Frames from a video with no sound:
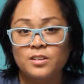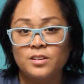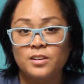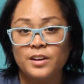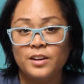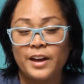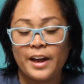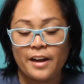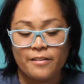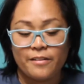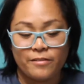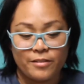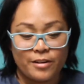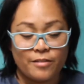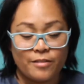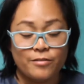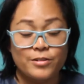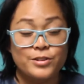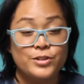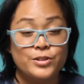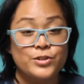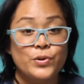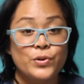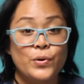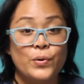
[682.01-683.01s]
Have you ever
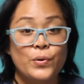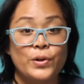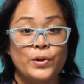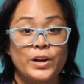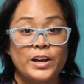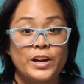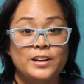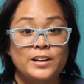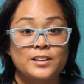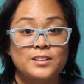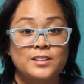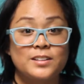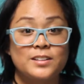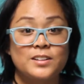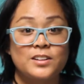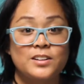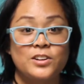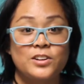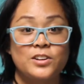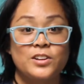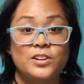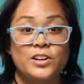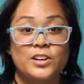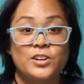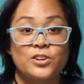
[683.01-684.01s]
stolen?
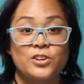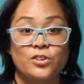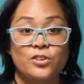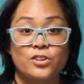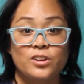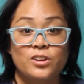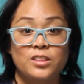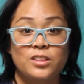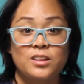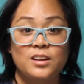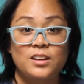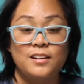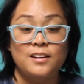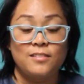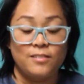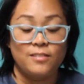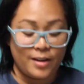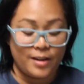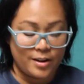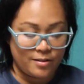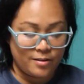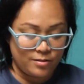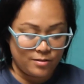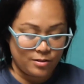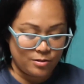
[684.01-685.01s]
Then you're a thief.
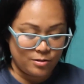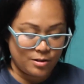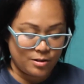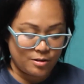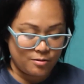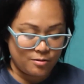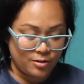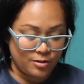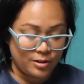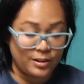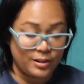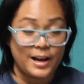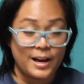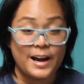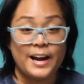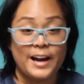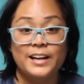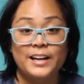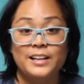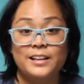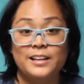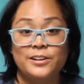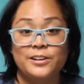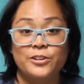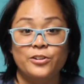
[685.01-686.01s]
Have you ever lied?
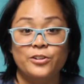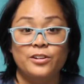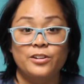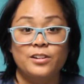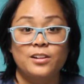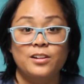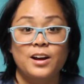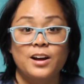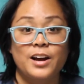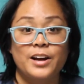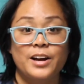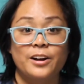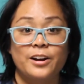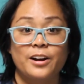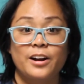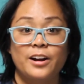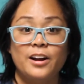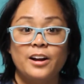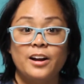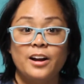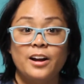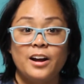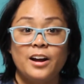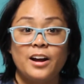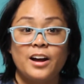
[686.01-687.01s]
Then you're a liar.
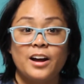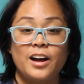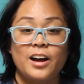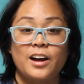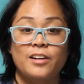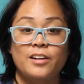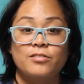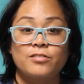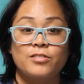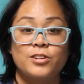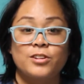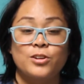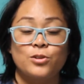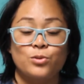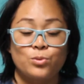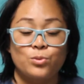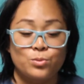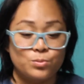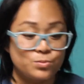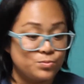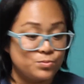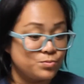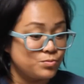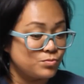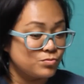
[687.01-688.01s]
Have you,
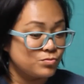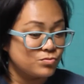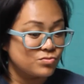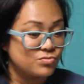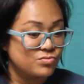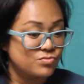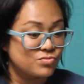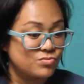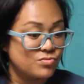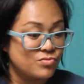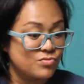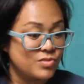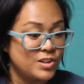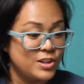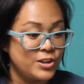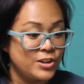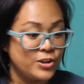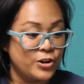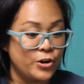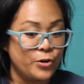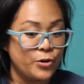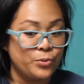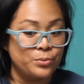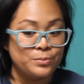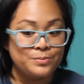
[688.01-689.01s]
you
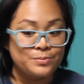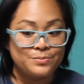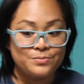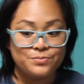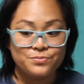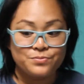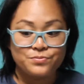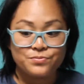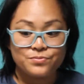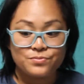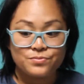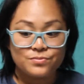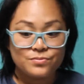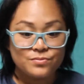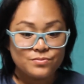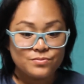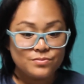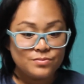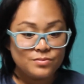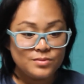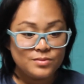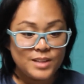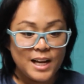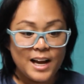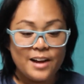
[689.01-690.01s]
know,
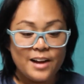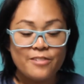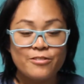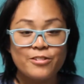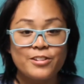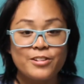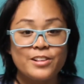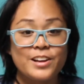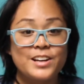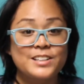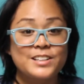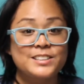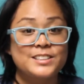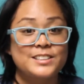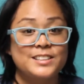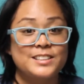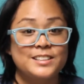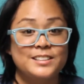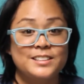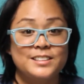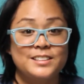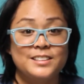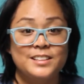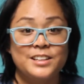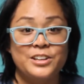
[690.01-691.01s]
ever lusted
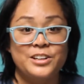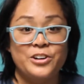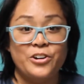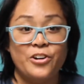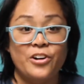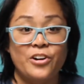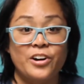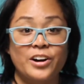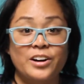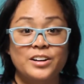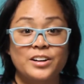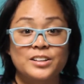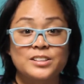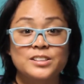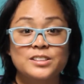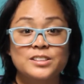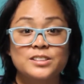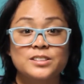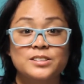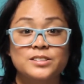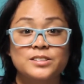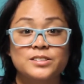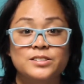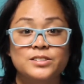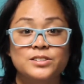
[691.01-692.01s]
in your heart
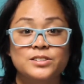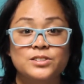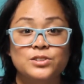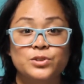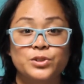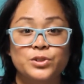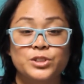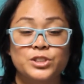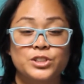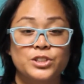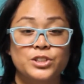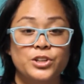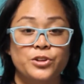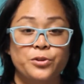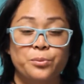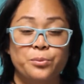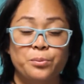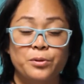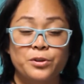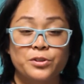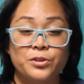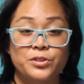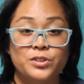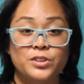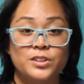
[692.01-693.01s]
towards another
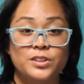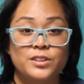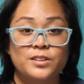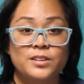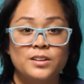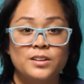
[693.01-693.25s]
person?